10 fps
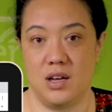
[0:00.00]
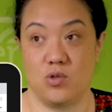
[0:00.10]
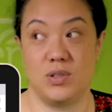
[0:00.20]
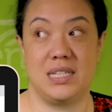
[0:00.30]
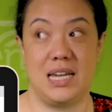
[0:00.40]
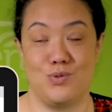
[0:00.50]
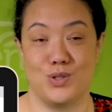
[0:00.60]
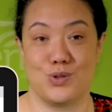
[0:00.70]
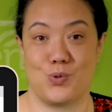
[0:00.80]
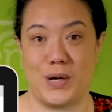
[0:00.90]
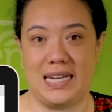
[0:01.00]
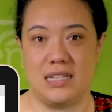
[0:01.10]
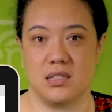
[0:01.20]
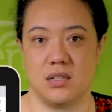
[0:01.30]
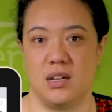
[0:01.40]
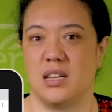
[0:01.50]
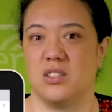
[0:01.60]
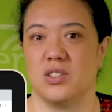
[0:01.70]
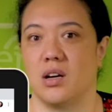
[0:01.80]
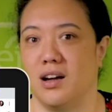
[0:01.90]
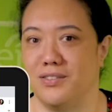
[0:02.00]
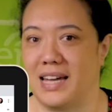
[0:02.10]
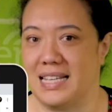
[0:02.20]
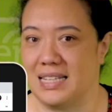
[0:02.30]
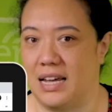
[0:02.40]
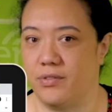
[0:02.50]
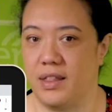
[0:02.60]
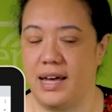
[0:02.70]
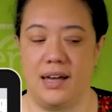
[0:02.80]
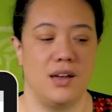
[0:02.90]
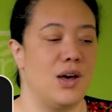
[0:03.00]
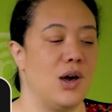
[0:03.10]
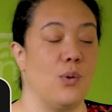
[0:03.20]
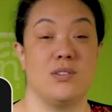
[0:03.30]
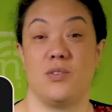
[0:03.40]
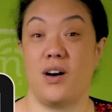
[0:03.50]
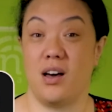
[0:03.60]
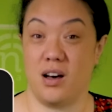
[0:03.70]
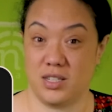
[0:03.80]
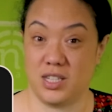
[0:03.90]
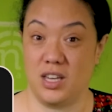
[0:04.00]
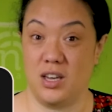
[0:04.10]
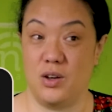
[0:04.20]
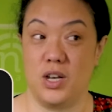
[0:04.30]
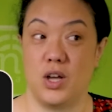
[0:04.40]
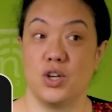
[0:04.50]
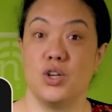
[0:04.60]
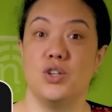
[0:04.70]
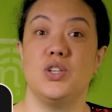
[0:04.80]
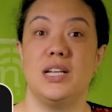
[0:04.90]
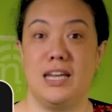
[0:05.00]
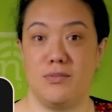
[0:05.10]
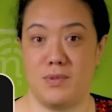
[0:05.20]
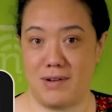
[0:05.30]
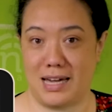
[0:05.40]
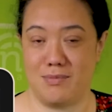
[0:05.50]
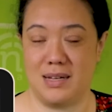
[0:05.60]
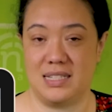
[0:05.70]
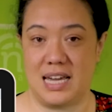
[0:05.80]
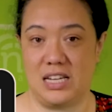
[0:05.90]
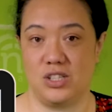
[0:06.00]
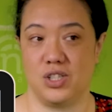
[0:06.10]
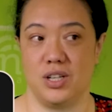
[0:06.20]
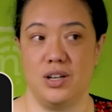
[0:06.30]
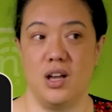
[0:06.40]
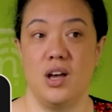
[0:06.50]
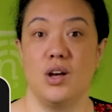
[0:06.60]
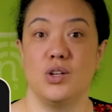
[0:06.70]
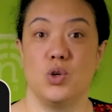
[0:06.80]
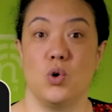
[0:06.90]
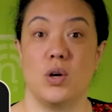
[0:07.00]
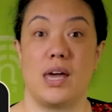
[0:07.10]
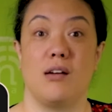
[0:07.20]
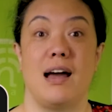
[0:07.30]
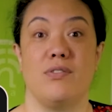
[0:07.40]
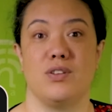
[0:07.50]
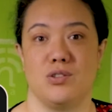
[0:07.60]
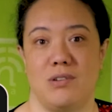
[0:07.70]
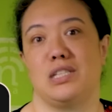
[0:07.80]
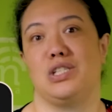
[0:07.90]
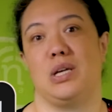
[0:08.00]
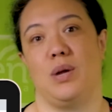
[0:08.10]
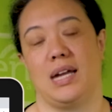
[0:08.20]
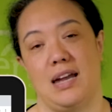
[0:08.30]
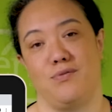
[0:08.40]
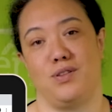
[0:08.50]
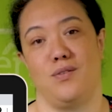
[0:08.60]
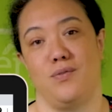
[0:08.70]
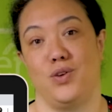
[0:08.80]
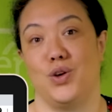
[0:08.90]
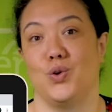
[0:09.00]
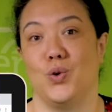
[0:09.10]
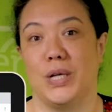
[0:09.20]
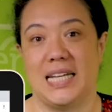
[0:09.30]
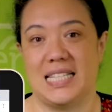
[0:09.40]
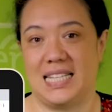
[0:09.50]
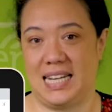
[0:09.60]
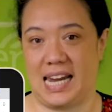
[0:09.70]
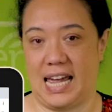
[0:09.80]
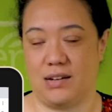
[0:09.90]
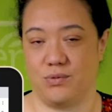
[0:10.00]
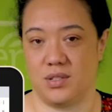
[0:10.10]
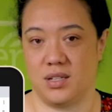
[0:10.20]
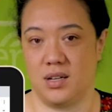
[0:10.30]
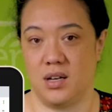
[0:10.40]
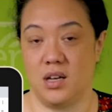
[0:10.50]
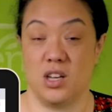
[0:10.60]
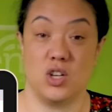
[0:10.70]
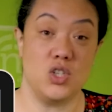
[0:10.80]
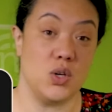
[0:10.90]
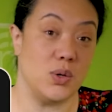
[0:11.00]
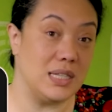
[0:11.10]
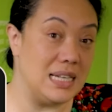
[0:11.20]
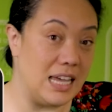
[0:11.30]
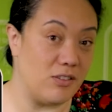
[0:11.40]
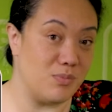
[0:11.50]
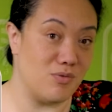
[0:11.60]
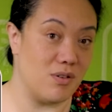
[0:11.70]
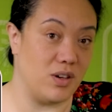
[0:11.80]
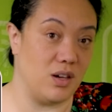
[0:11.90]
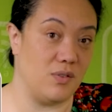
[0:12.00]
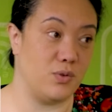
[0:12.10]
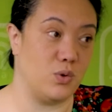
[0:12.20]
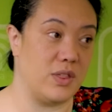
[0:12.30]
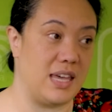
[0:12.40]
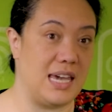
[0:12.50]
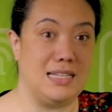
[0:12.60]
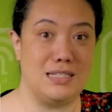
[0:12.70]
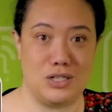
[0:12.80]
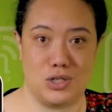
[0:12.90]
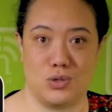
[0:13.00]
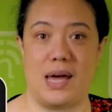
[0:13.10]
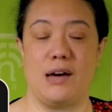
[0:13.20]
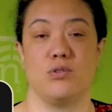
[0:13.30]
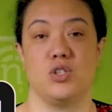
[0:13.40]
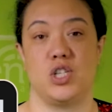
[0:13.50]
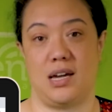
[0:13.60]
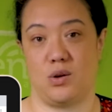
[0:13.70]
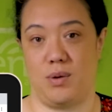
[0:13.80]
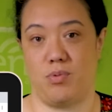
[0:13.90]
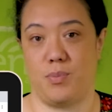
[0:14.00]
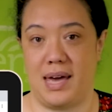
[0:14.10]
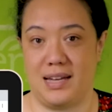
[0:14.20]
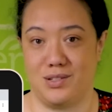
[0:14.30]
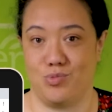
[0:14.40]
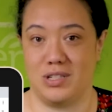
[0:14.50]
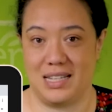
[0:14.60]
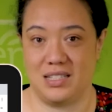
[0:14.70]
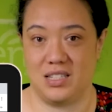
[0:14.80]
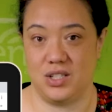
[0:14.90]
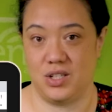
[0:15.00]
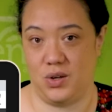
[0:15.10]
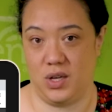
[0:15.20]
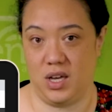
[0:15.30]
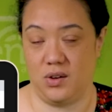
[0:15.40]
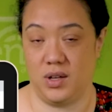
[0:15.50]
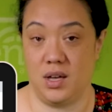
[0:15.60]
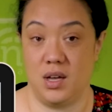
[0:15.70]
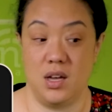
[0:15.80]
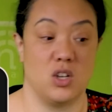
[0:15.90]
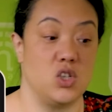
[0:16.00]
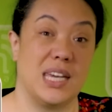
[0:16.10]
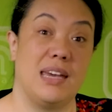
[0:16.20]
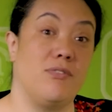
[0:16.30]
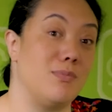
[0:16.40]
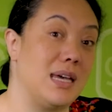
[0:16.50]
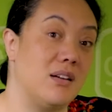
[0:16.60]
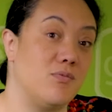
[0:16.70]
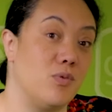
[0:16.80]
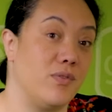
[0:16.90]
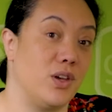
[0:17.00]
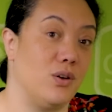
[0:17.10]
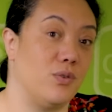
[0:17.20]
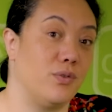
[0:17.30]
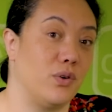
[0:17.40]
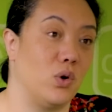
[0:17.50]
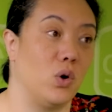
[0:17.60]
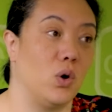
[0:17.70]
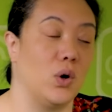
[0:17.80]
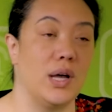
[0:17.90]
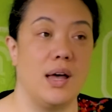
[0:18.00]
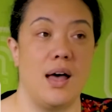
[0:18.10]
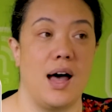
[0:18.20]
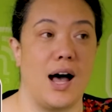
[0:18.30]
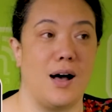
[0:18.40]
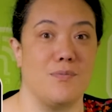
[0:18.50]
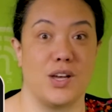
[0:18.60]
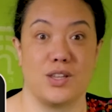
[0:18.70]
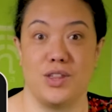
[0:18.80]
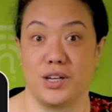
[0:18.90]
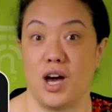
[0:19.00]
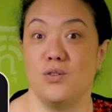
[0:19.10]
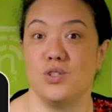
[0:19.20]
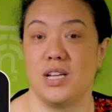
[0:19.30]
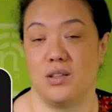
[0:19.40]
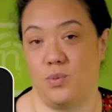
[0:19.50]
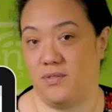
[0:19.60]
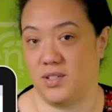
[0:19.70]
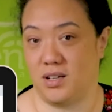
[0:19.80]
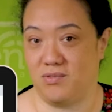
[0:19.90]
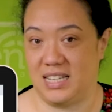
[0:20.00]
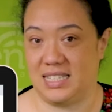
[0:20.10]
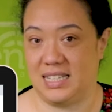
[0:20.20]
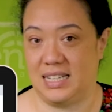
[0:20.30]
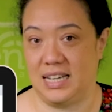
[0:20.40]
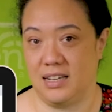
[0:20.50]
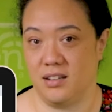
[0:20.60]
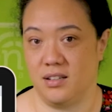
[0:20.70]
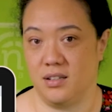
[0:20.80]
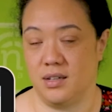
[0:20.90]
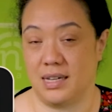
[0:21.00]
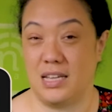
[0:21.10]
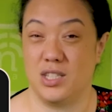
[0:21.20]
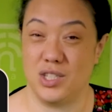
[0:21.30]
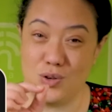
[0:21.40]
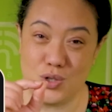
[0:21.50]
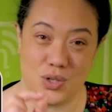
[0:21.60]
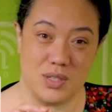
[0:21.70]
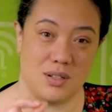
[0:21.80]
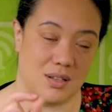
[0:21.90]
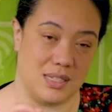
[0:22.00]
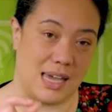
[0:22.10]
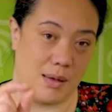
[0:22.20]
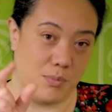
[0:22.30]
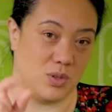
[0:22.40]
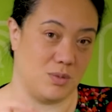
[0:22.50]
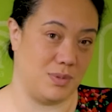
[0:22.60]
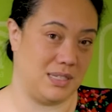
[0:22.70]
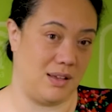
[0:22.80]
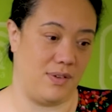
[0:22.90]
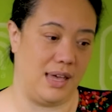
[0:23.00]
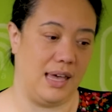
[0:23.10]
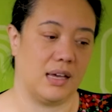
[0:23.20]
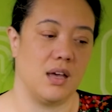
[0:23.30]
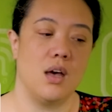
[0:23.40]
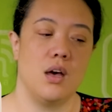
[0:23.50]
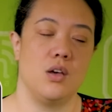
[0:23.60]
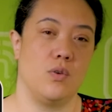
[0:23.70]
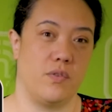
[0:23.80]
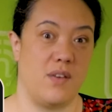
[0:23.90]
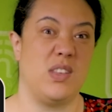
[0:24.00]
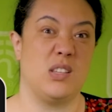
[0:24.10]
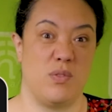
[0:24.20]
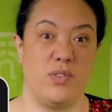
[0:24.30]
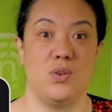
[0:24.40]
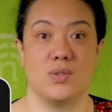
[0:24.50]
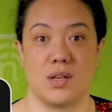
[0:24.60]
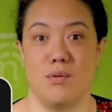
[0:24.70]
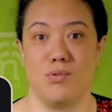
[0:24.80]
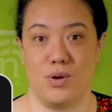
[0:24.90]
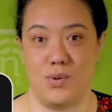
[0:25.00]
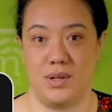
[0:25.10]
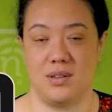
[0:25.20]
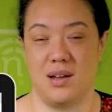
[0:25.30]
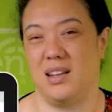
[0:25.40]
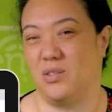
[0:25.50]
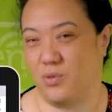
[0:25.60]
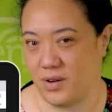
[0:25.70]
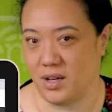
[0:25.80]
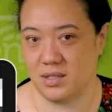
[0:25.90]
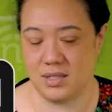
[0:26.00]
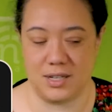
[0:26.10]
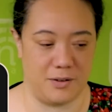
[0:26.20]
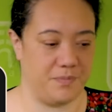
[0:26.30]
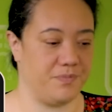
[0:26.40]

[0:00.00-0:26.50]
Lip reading: Christina was great, and it just kind of gets left there. Whereas if I ask you, could you leave me a recommendation talking around the strategy we gave you for your LinkedIn account? Could you leave me a review for the digital health check we prepared and presented to you? Could you give me a review for the coaching that we've done recently? Okay, as soon as you start to get more specific, you'll find these reviews come through a little faster.